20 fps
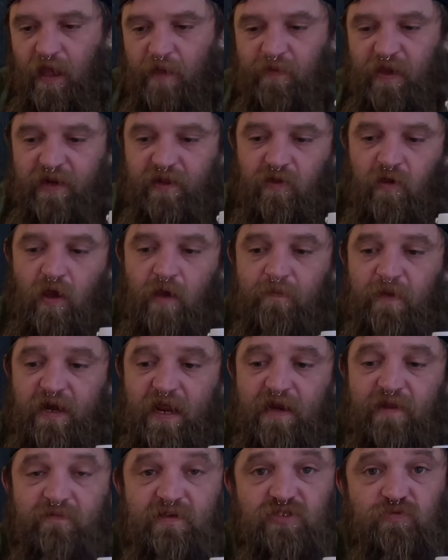might have gone, but
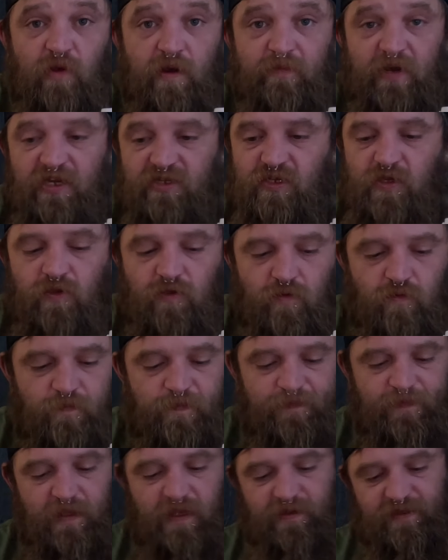anyways, what I'm gonna do
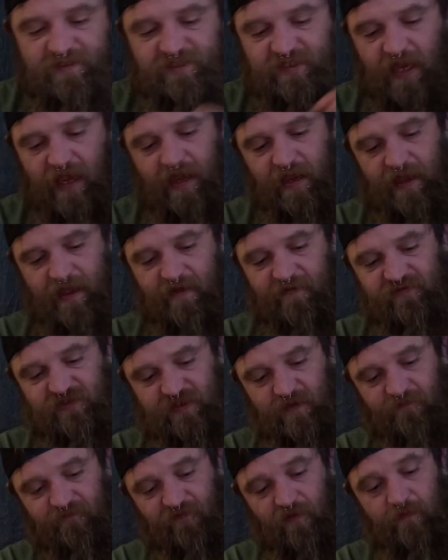is I have
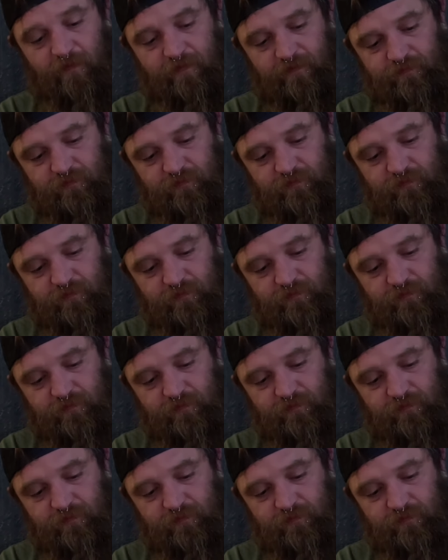some from